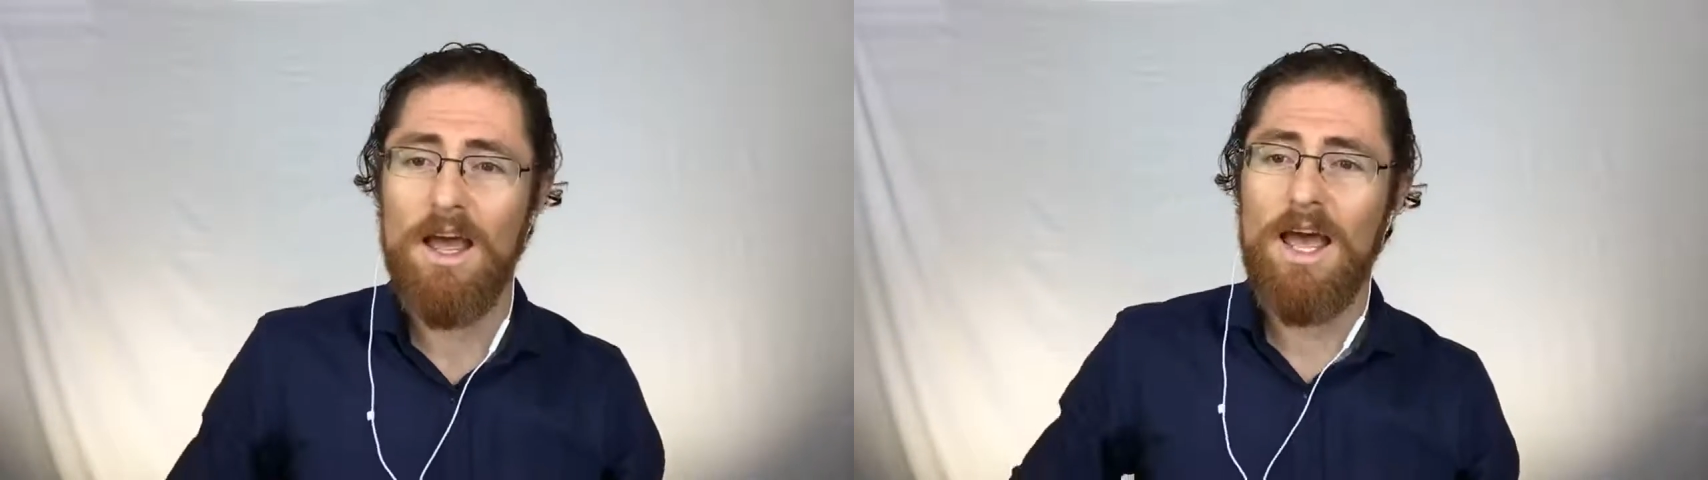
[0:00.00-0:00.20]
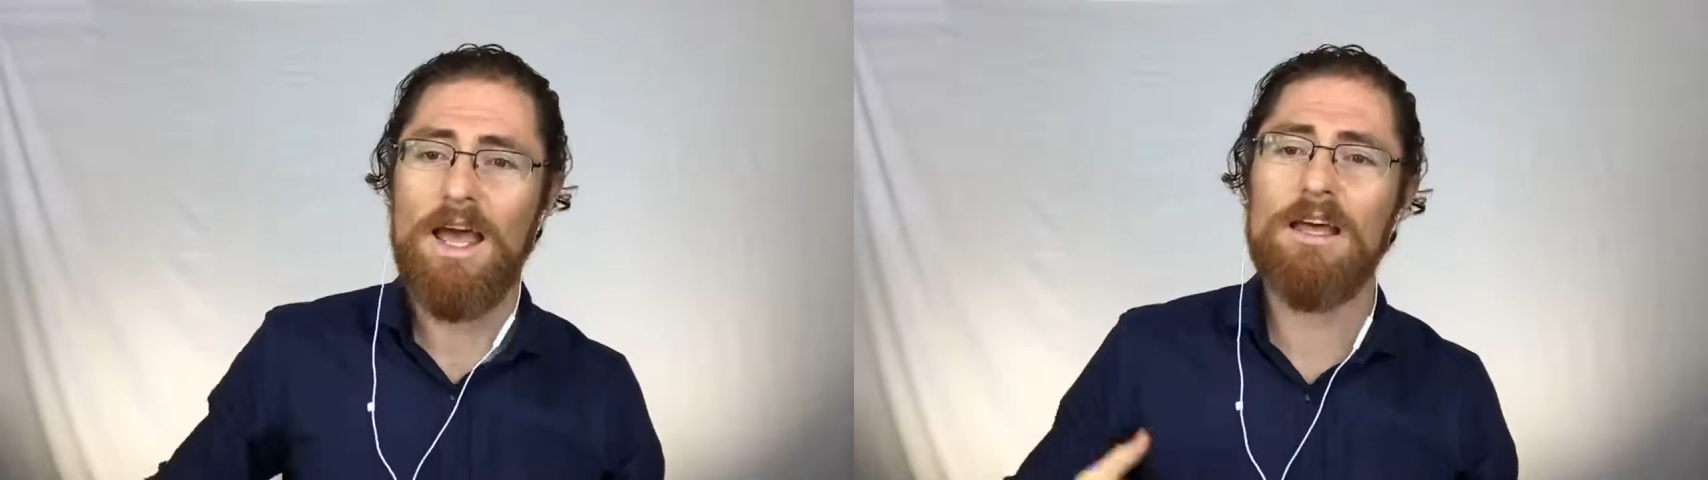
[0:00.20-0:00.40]

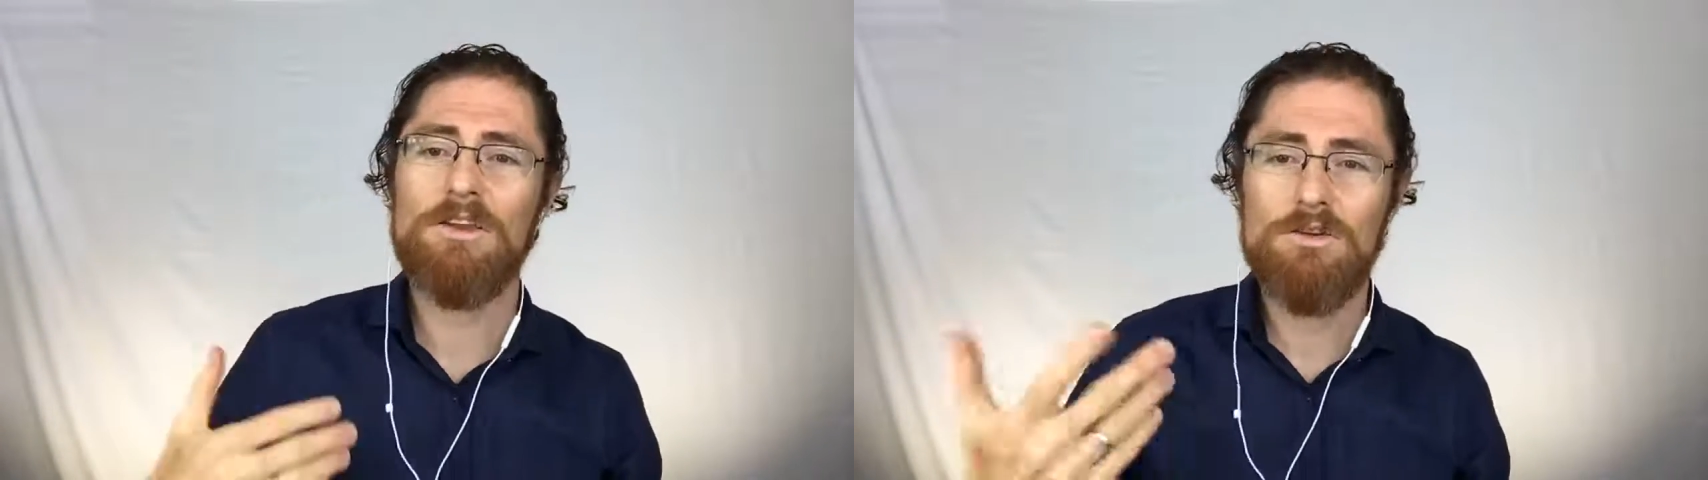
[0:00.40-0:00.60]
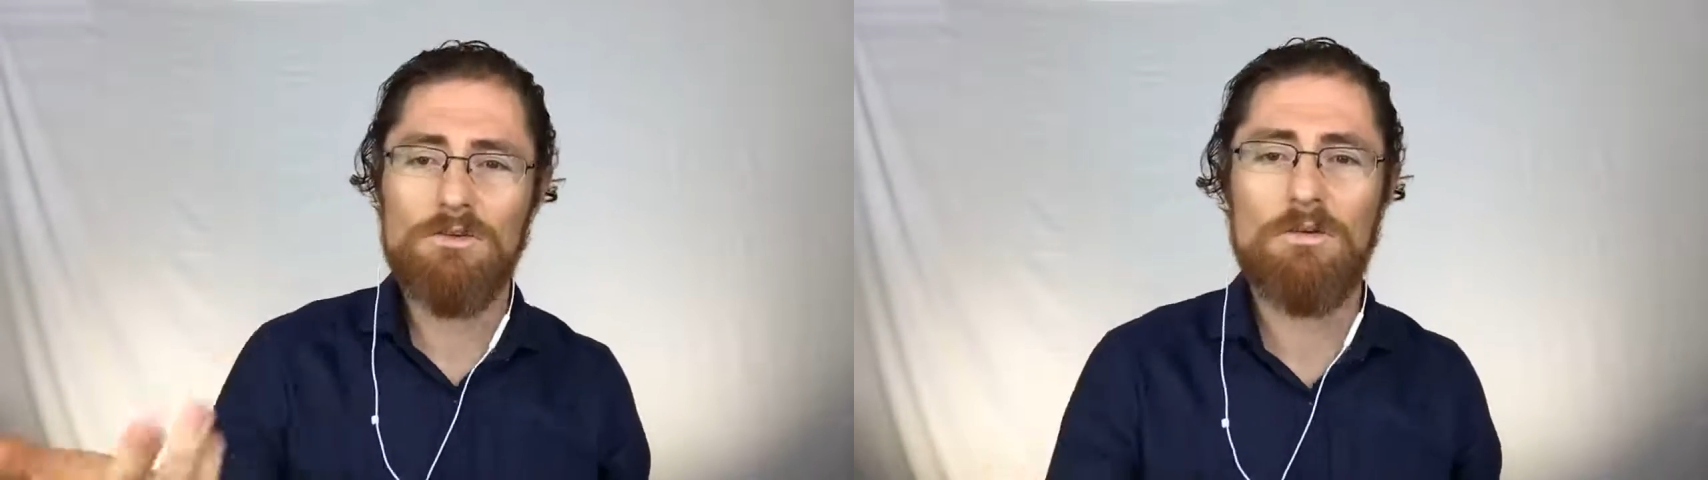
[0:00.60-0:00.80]
and
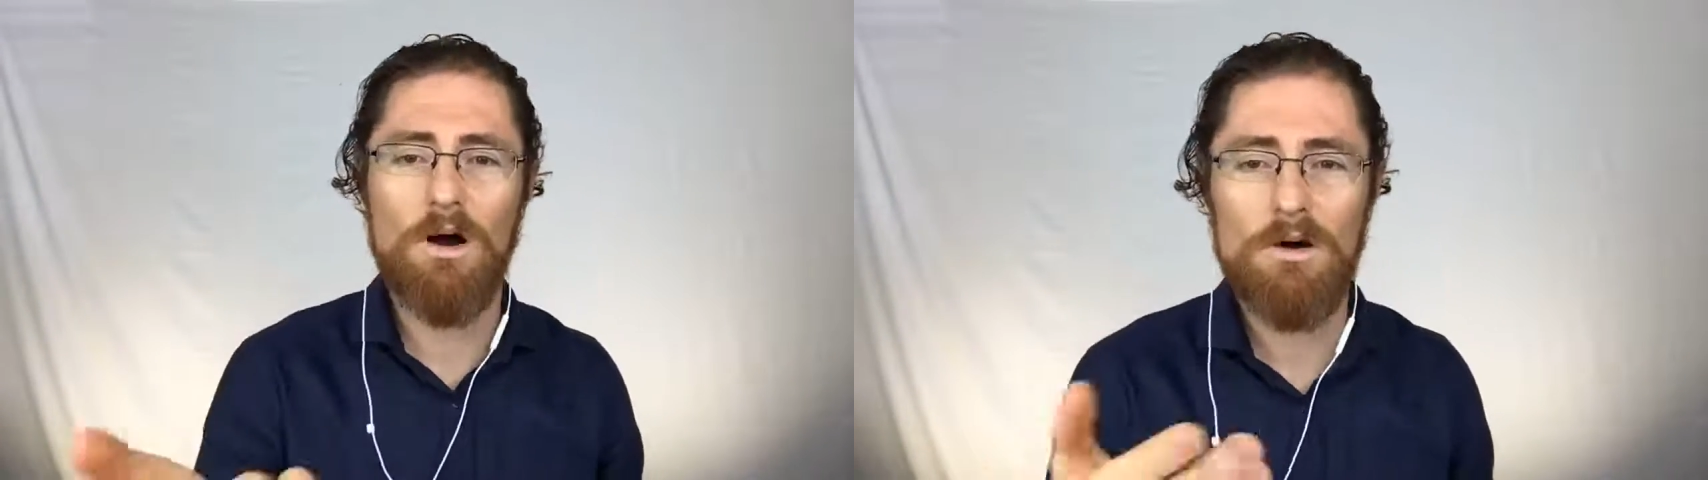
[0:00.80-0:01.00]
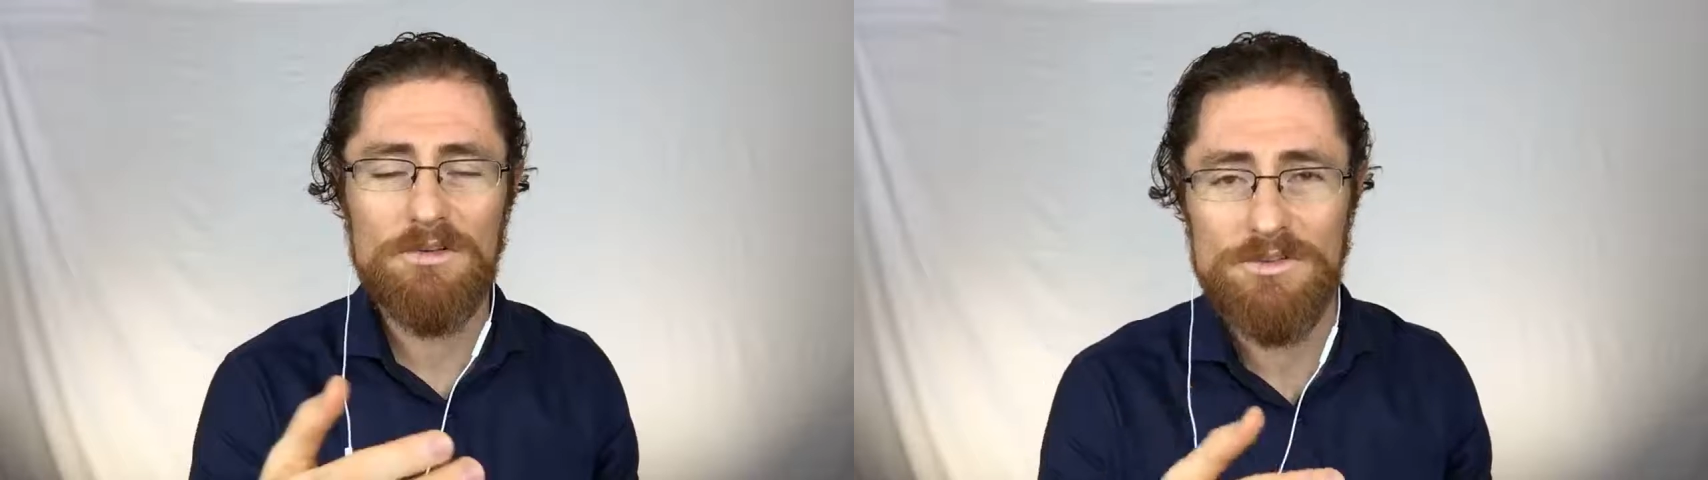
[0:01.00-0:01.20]
you
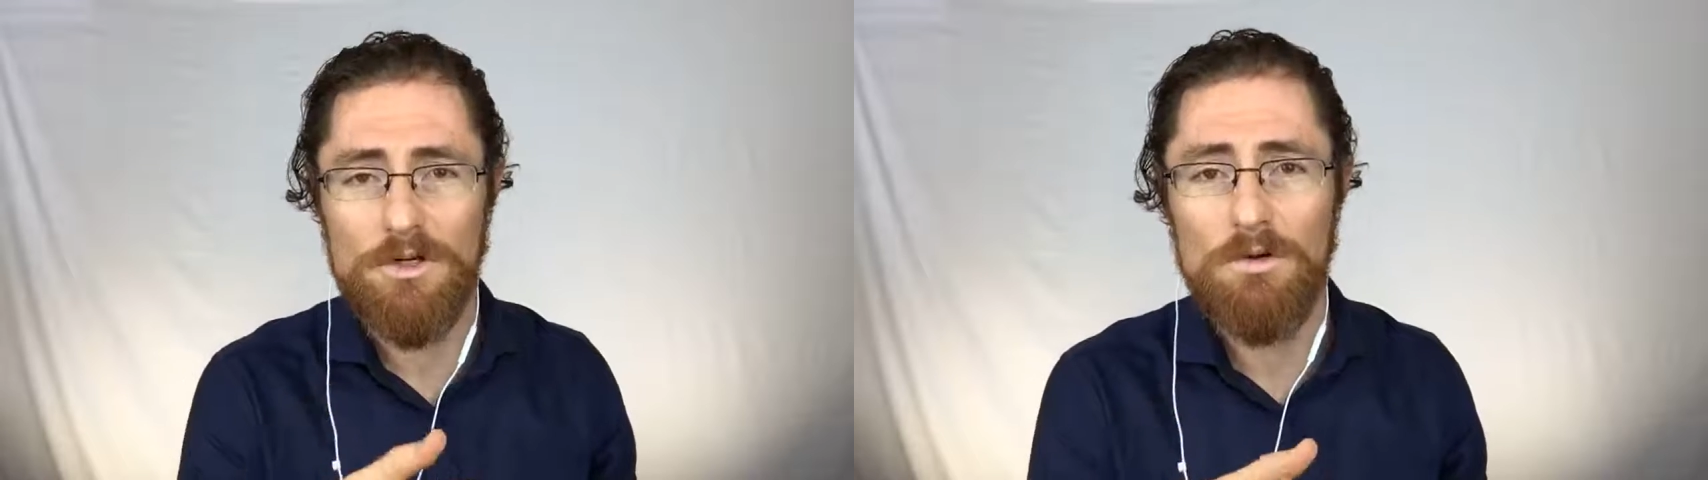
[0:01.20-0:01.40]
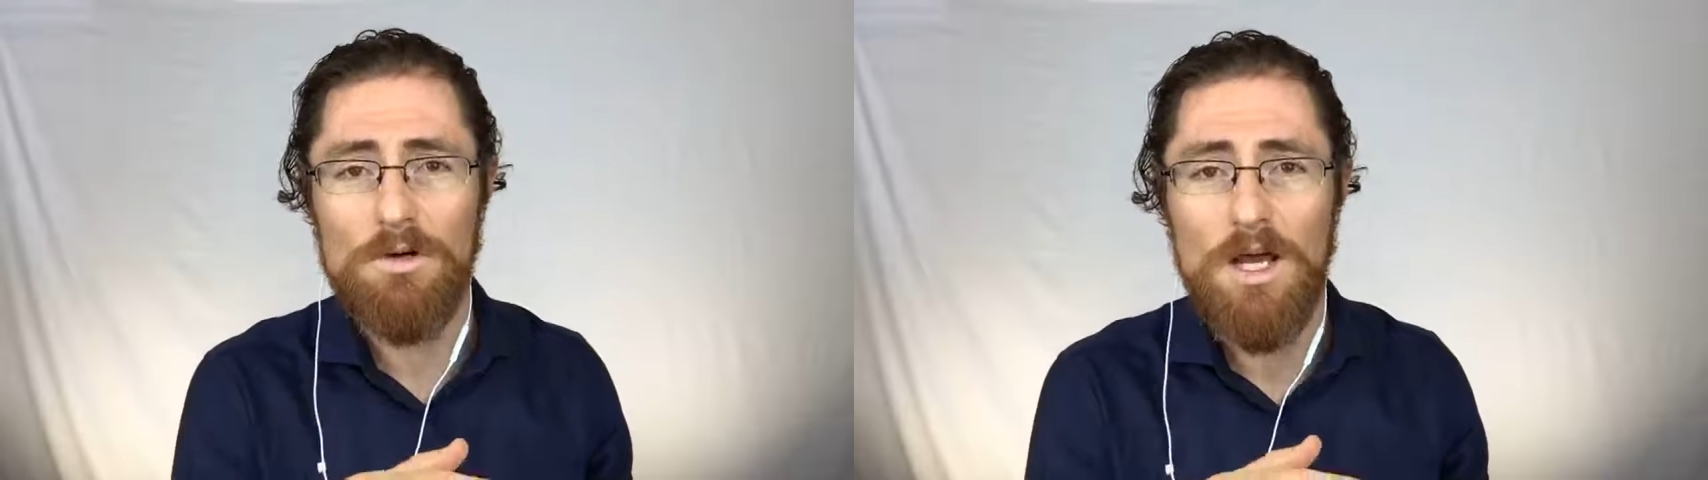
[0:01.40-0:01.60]

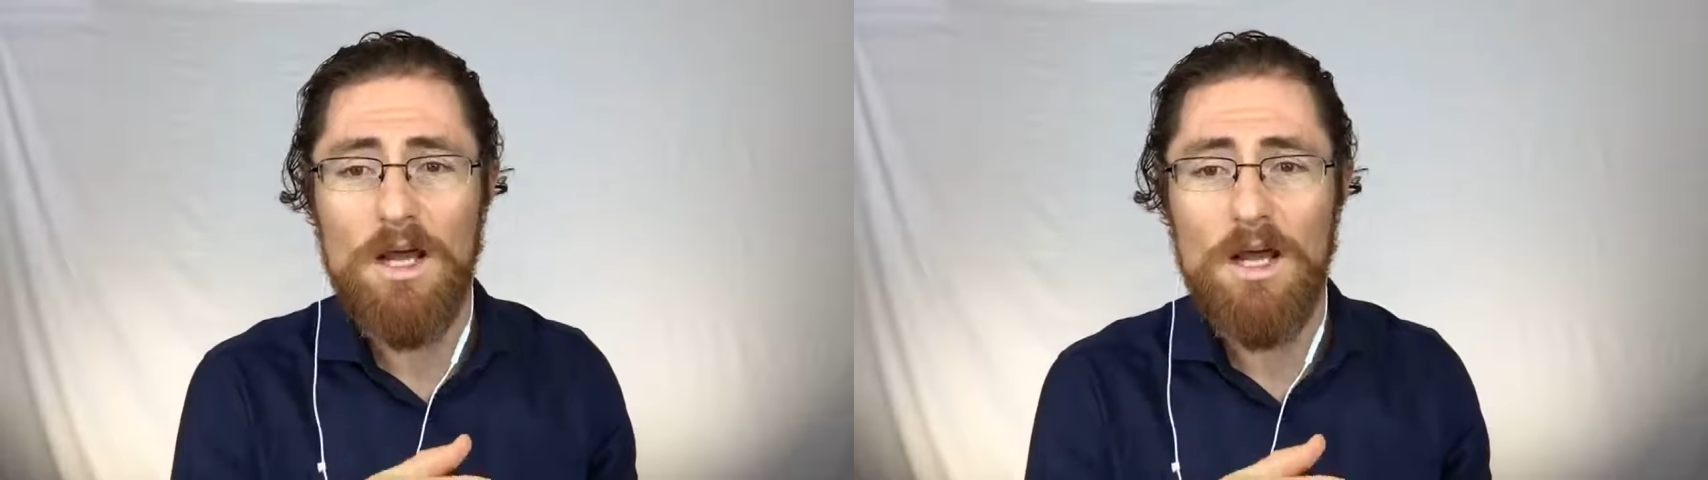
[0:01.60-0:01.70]
also